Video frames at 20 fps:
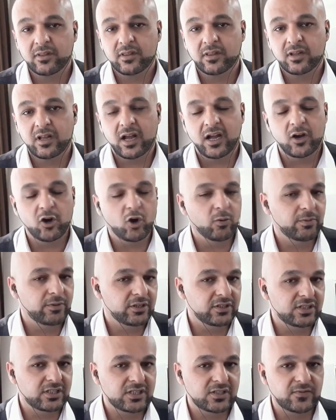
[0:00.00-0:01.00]
I hope
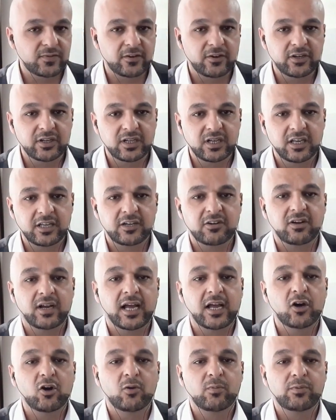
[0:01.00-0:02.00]
this is very clear. I
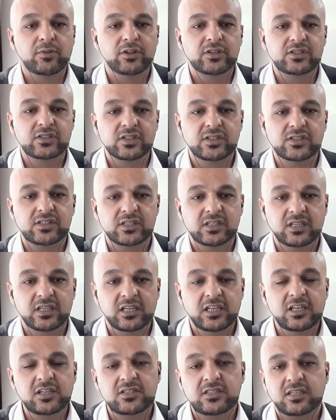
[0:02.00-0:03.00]
hope this is
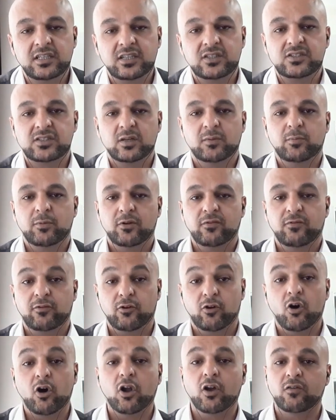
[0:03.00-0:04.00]
easy and simple for
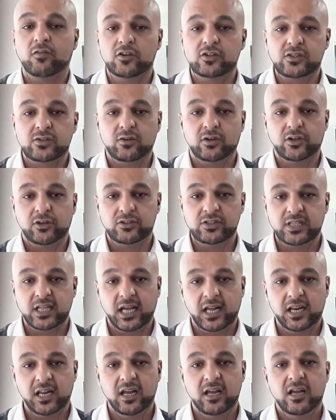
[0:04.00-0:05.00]
all of us to understand.